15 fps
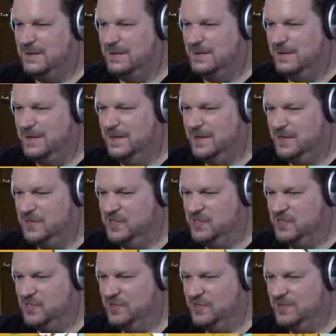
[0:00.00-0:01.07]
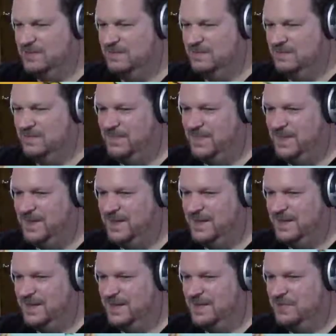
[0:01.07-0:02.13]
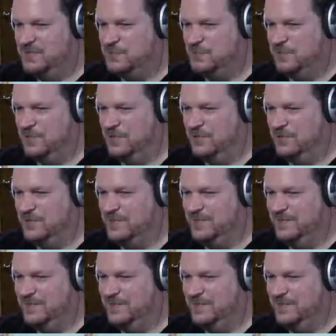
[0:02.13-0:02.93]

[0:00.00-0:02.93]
That guy's done. That was pretty quick.